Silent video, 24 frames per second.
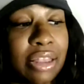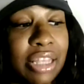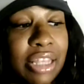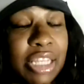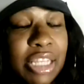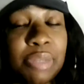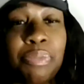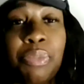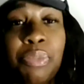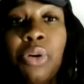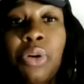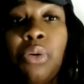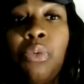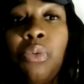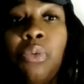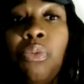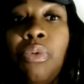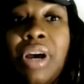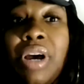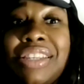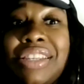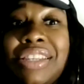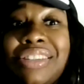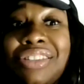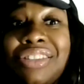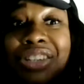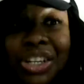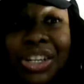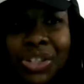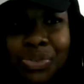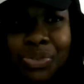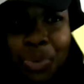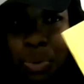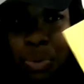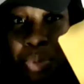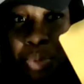this book was
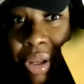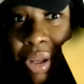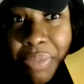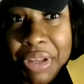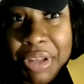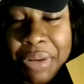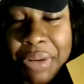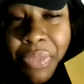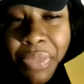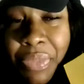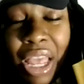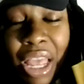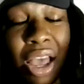just for women.